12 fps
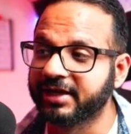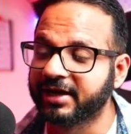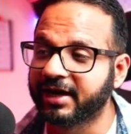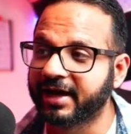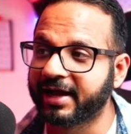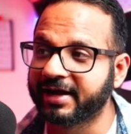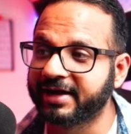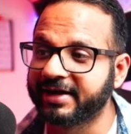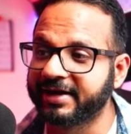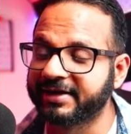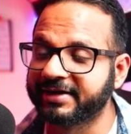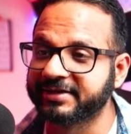And
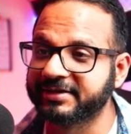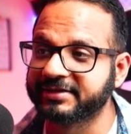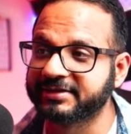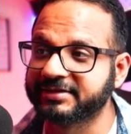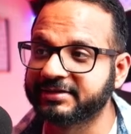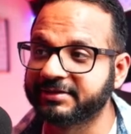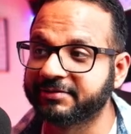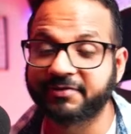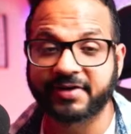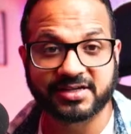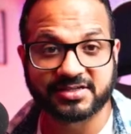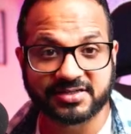it is
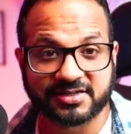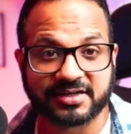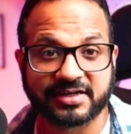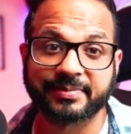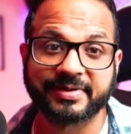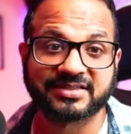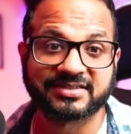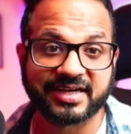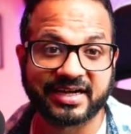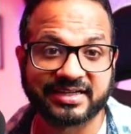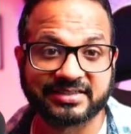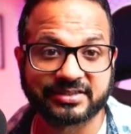faster. Image
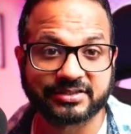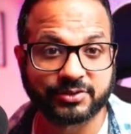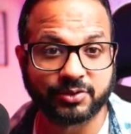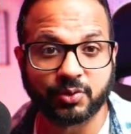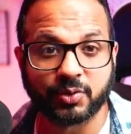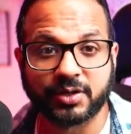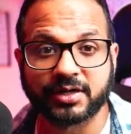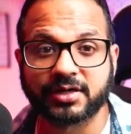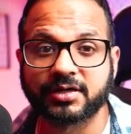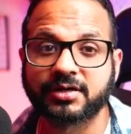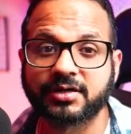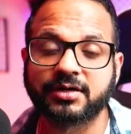size is
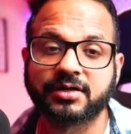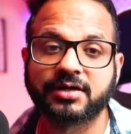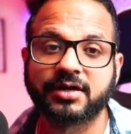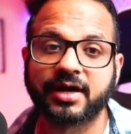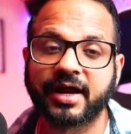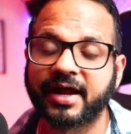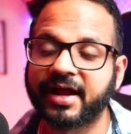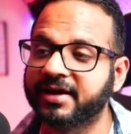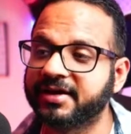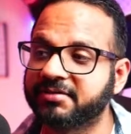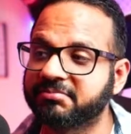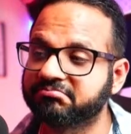slower.
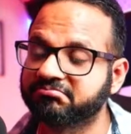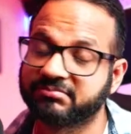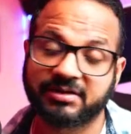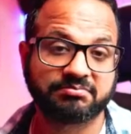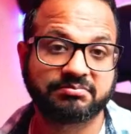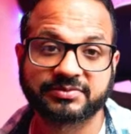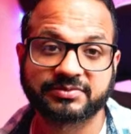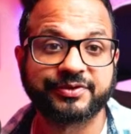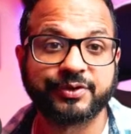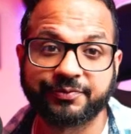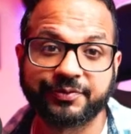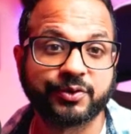And yeah,
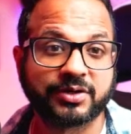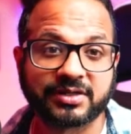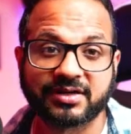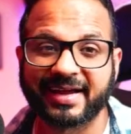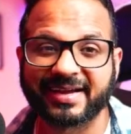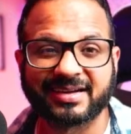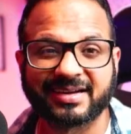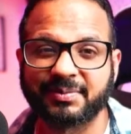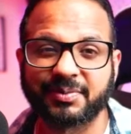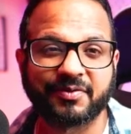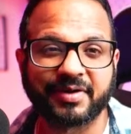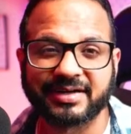few other, like, it
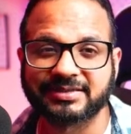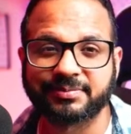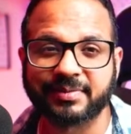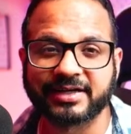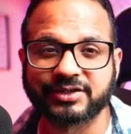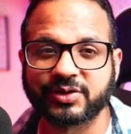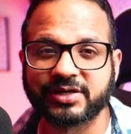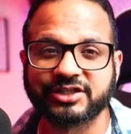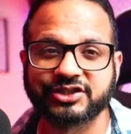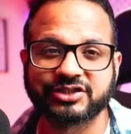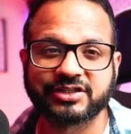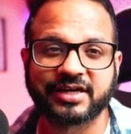provides some
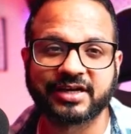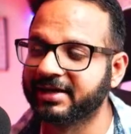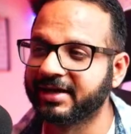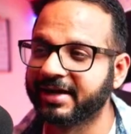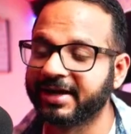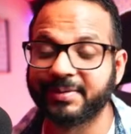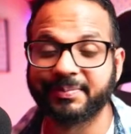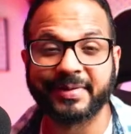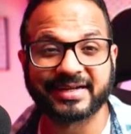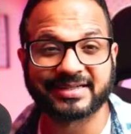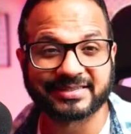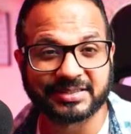isolation and it
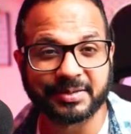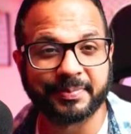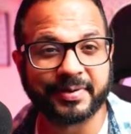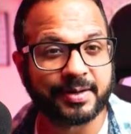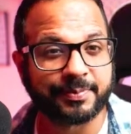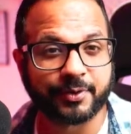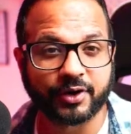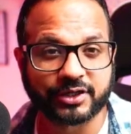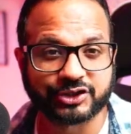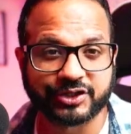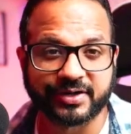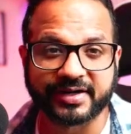makes the build
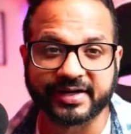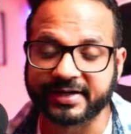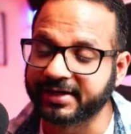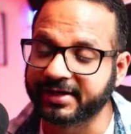production ready.